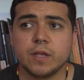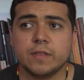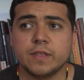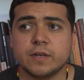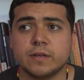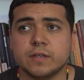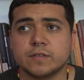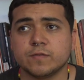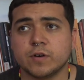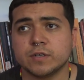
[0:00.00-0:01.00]
and then
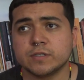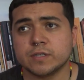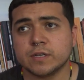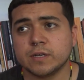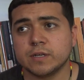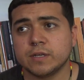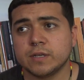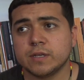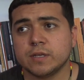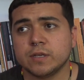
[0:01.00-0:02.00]
as far as uh,
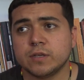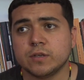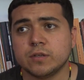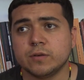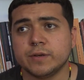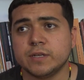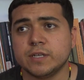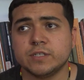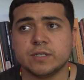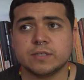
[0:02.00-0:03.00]
you know
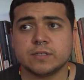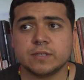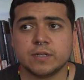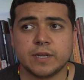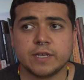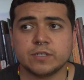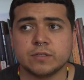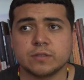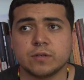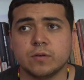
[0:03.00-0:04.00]
indigenous
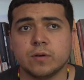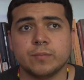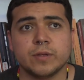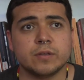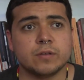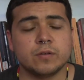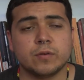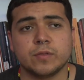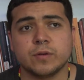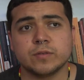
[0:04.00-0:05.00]
nations go, I mean you
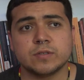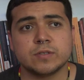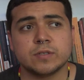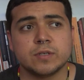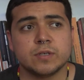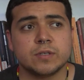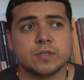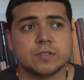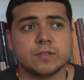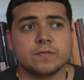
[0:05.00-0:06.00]
know there's
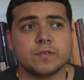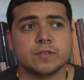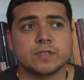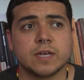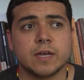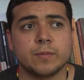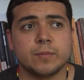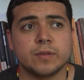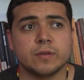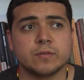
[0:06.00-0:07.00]
this is the first time. I
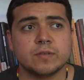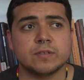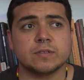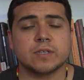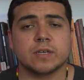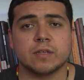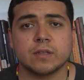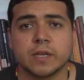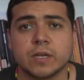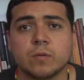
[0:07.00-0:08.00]
mean there this is like a like an